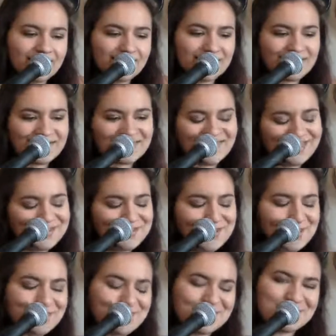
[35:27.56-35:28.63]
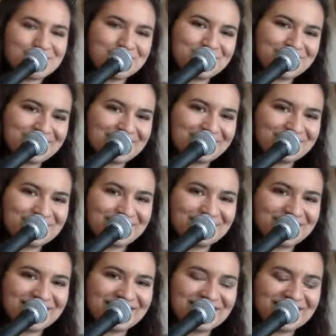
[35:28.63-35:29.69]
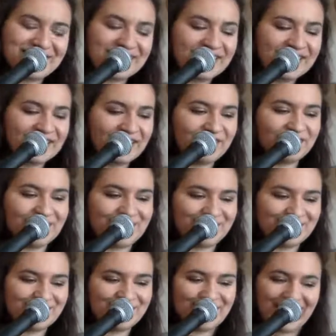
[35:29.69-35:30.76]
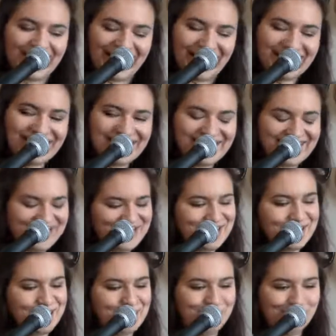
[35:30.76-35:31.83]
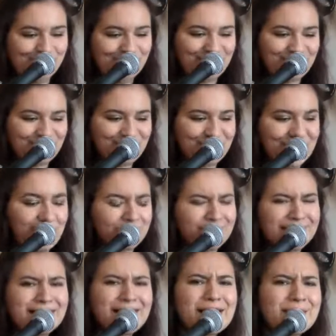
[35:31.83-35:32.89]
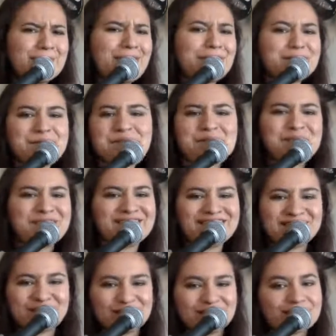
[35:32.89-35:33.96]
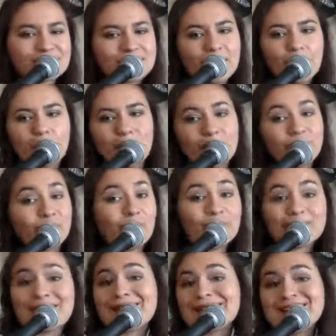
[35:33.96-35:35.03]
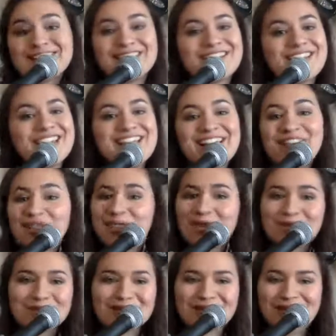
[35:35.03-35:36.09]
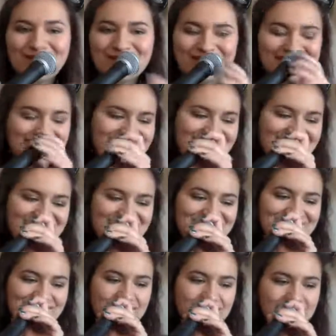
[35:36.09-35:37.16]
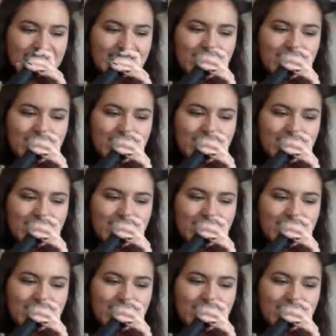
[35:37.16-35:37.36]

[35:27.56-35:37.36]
This next song, I'm going to slow it down a little bit, if that's okay. I'm thinking about recording this one, so if y'all like it, let me know in the comments.